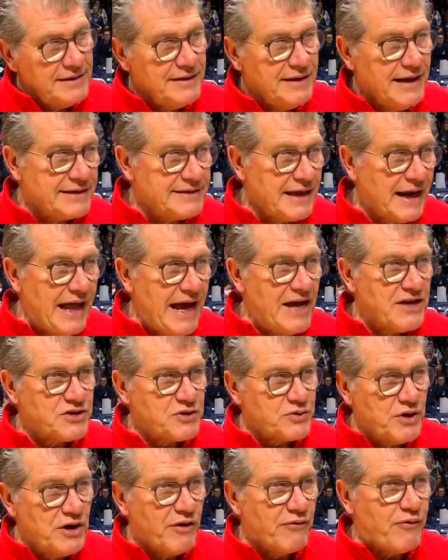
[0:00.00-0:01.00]
like the last
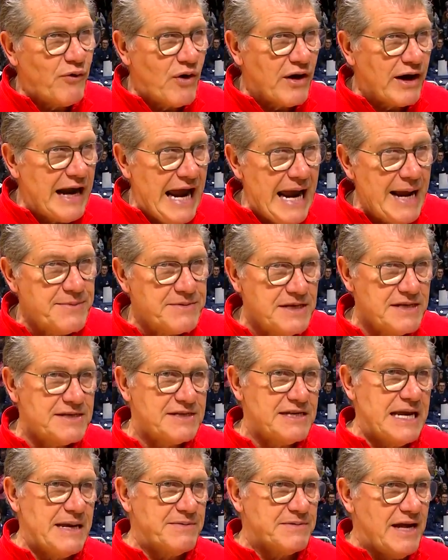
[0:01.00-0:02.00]
three or four games, it
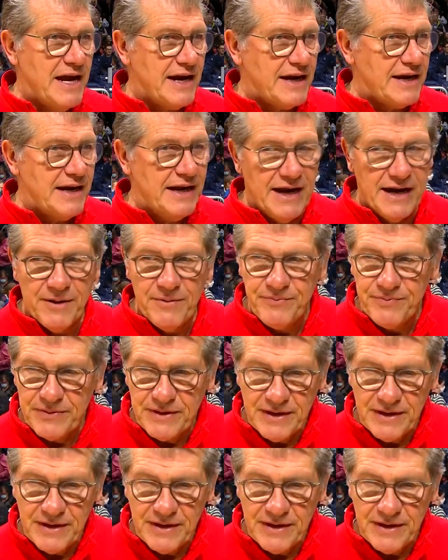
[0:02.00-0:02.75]
seems like in a